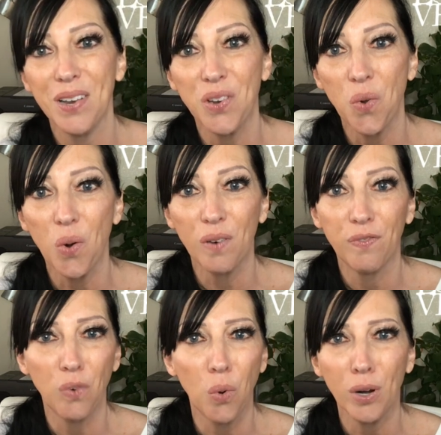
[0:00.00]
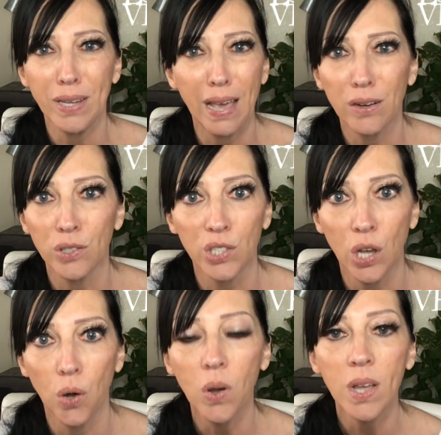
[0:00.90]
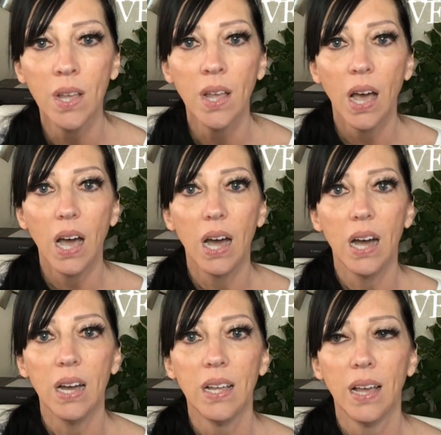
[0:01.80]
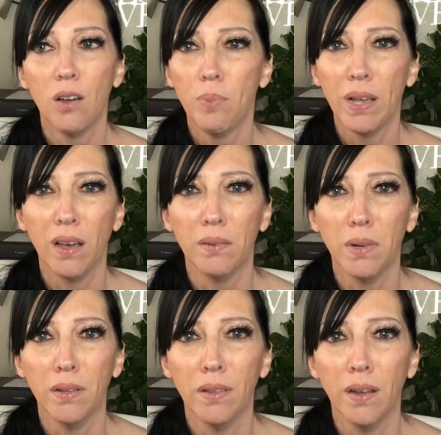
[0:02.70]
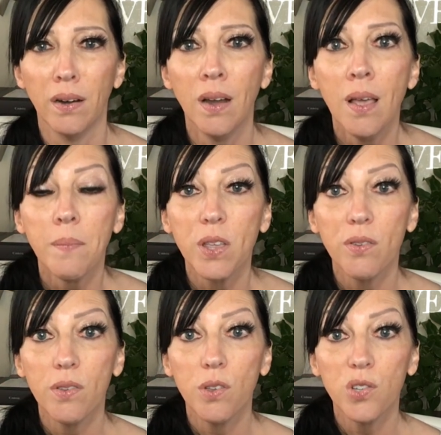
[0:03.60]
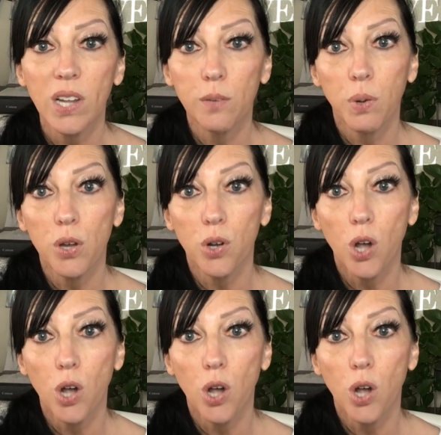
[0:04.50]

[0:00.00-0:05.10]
nor, for, yet, or so. I hope I got them all in there. But you used to have to put your